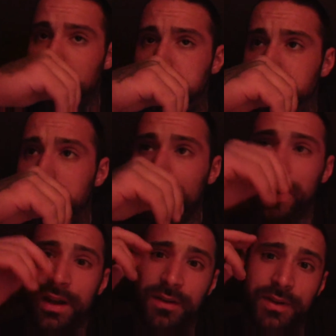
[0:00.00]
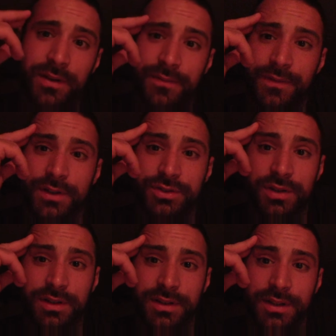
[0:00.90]
aggravated and
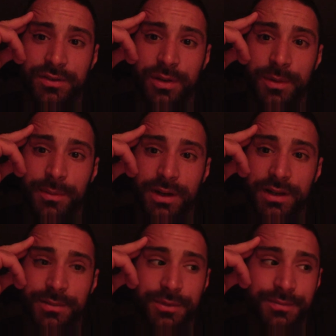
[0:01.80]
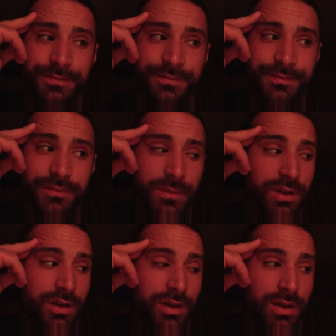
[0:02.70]
frustrated and things are on my mind. But
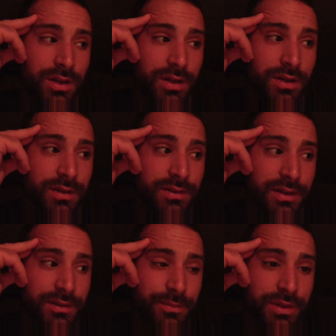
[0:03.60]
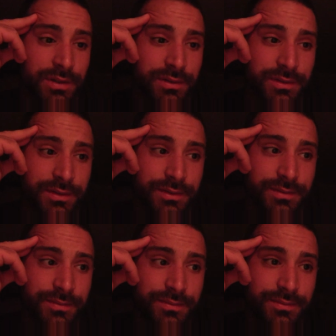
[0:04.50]
take some pills,
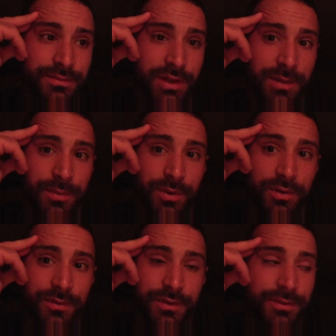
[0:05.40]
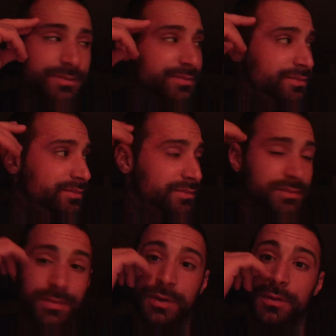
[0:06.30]
ibuprofen,
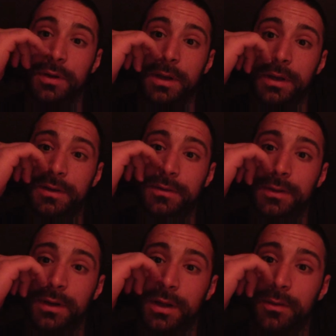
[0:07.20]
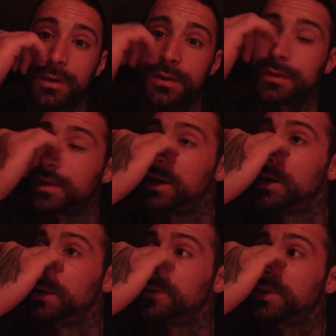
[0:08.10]
Mucinex, try to get rid of this
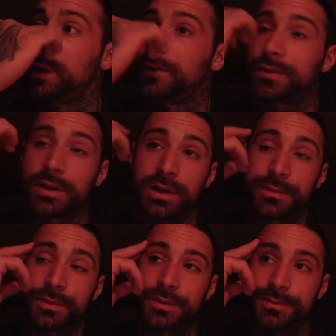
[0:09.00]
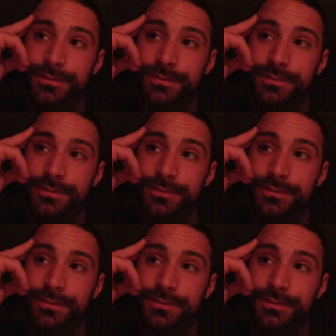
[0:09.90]
cough, cough drops.